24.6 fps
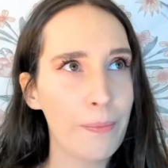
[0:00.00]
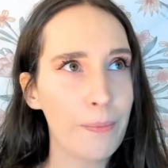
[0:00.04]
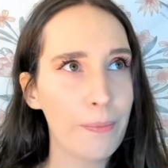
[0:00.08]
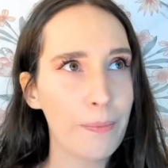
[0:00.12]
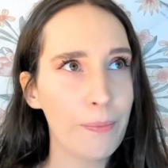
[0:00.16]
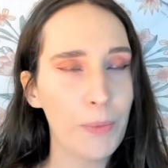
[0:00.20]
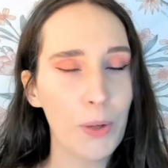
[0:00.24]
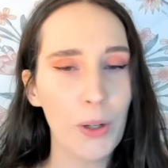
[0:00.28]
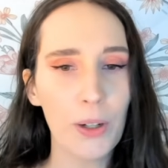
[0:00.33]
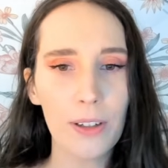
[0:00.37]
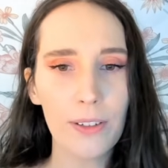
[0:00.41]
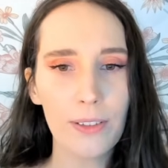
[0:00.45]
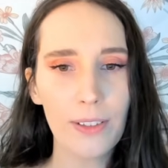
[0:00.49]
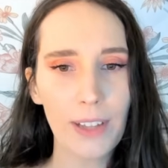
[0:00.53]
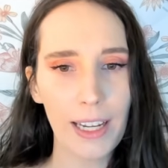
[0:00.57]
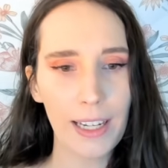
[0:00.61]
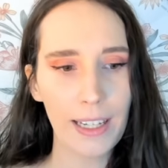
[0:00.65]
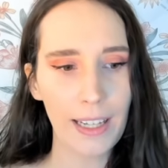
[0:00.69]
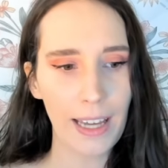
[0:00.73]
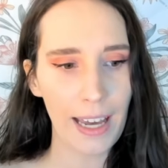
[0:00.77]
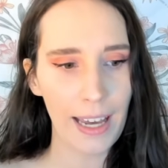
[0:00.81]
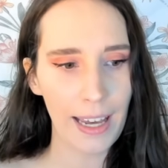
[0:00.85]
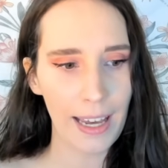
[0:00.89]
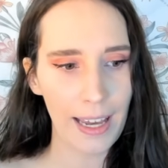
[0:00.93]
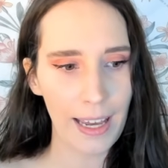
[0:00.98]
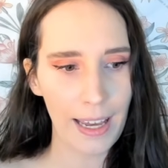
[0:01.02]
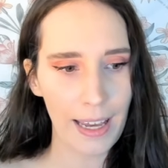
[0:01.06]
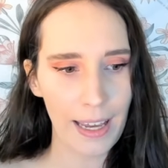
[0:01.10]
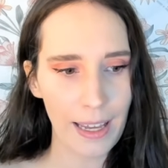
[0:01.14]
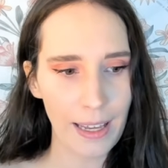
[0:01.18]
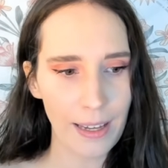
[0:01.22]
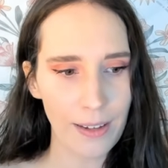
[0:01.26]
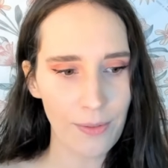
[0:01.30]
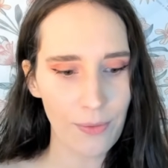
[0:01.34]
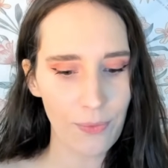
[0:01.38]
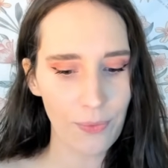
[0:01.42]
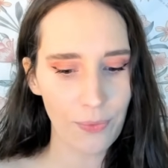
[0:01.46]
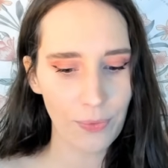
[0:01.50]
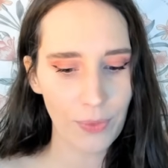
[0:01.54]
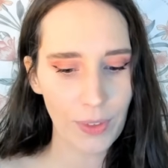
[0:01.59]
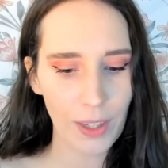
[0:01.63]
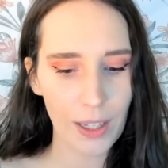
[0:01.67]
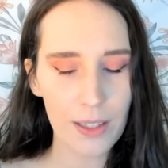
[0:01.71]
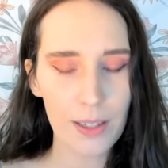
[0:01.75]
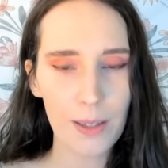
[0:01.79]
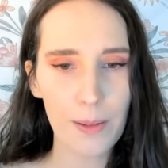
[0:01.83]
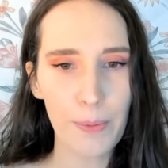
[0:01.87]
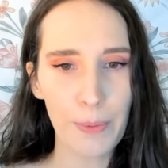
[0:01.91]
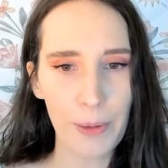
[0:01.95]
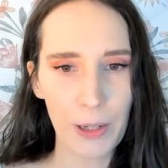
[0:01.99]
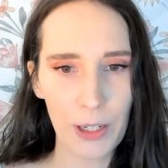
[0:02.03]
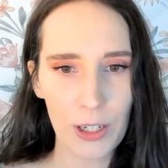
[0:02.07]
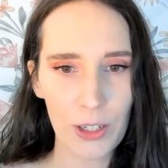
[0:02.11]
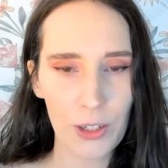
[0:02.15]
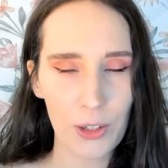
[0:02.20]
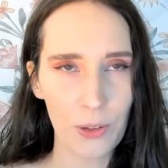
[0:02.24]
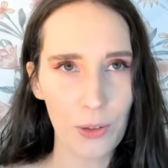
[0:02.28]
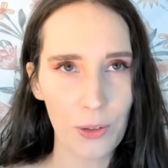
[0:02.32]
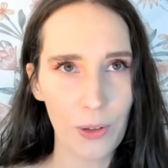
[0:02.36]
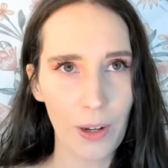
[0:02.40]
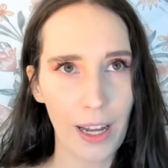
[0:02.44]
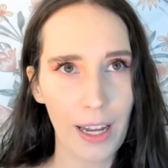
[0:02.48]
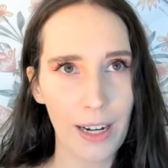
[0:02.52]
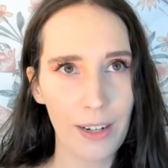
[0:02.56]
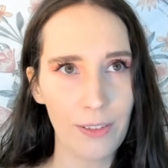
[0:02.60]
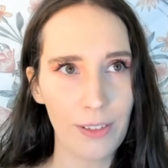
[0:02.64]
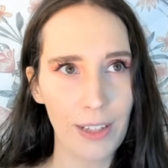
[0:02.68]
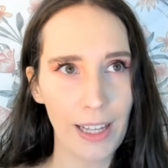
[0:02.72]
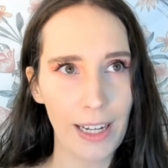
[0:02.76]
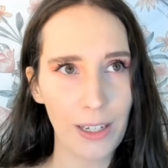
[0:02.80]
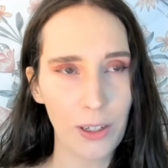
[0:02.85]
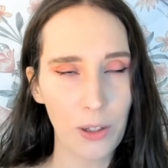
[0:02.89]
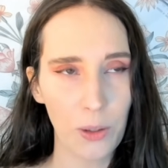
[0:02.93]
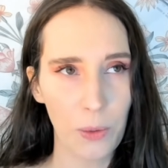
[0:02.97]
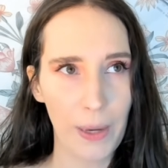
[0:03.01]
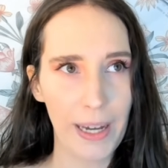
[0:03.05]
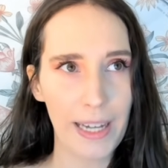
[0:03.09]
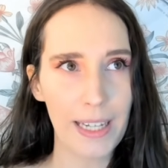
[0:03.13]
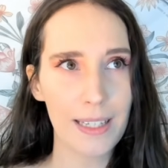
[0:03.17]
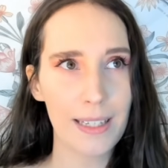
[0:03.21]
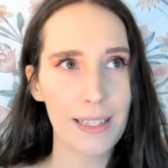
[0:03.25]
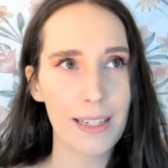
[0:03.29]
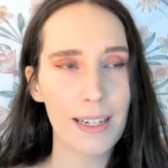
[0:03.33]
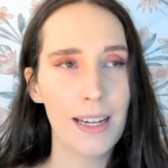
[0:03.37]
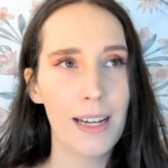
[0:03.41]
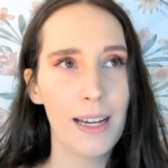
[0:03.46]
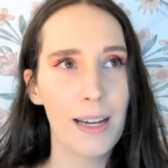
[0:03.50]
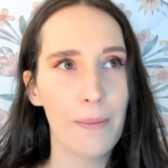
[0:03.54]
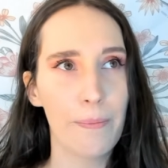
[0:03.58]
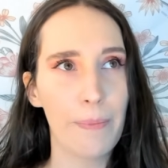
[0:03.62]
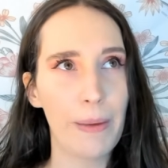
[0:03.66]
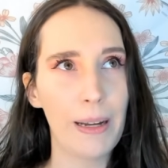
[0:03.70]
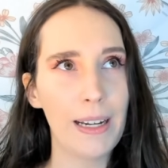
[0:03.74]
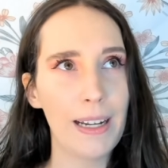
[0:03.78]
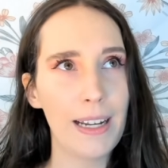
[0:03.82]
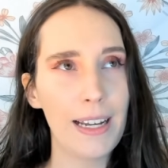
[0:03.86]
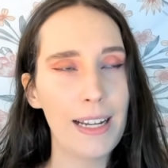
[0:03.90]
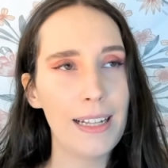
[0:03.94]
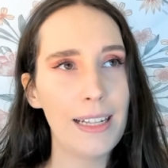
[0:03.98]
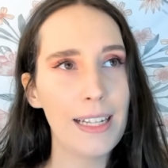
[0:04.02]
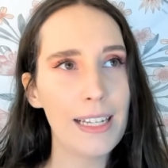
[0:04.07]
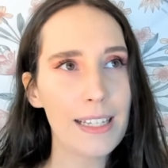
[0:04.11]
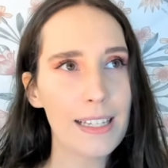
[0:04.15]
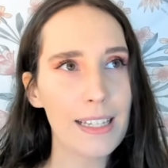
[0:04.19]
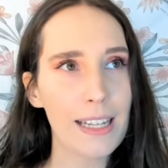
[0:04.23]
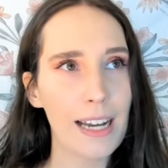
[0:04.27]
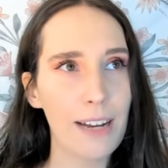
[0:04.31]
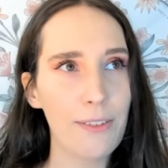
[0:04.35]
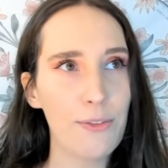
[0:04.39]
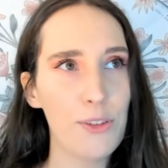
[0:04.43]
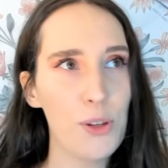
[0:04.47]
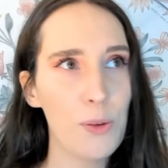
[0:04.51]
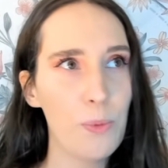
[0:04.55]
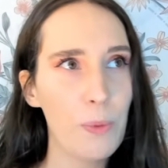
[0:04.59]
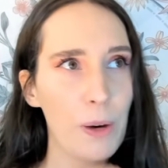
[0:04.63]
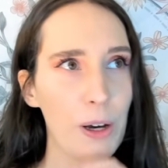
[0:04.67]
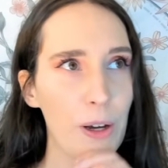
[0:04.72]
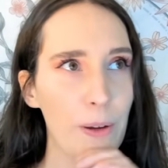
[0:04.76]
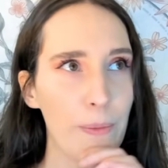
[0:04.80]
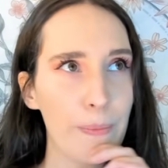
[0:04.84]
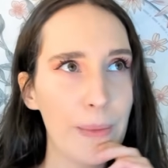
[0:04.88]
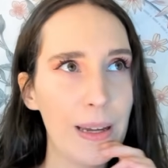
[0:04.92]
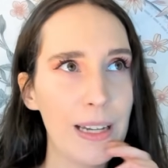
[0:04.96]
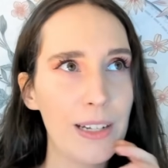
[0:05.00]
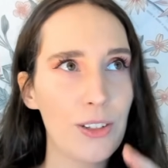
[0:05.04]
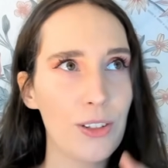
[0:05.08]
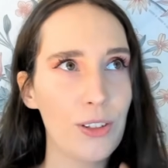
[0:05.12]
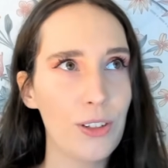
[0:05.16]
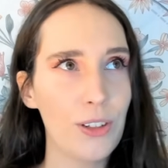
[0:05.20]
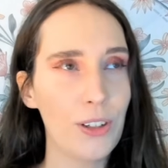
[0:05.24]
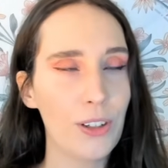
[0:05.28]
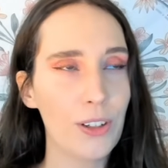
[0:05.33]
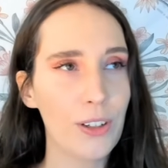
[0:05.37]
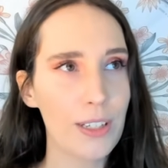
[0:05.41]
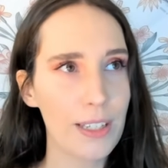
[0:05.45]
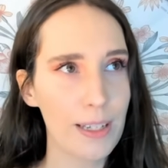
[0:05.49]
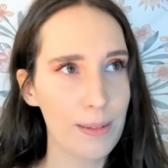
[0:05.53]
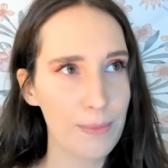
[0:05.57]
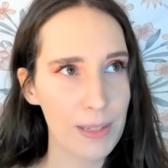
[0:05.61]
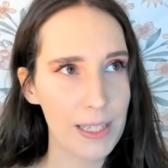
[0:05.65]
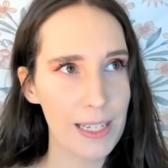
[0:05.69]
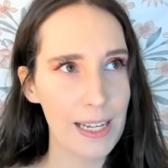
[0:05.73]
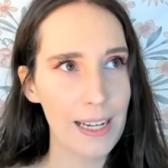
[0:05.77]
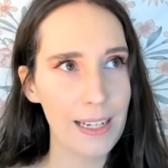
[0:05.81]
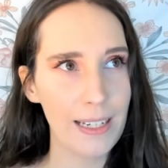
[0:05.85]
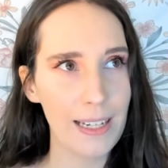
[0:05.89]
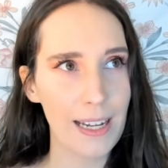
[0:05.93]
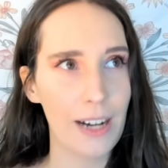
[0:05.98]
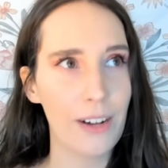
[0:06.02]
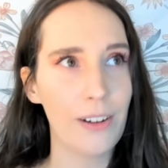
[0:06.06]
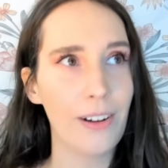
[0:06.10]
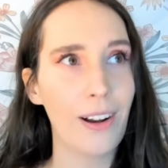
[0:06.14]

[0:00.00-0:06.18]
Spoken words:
more of like a spiritual kind of like quest. But in this life, you weren't meant to, because I'm seeing now